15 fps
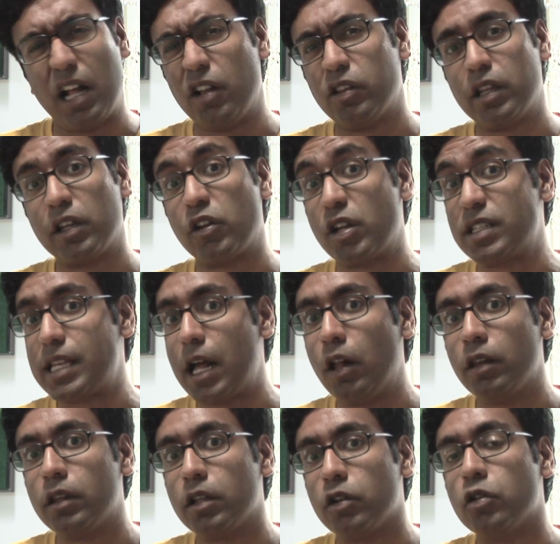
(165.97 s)
It's
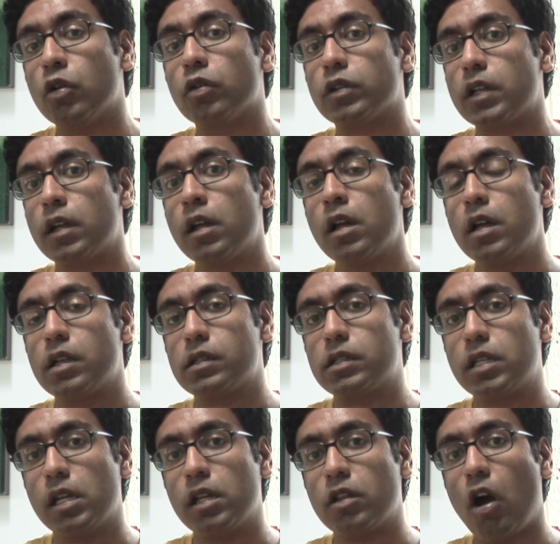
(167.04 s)
healthy, to see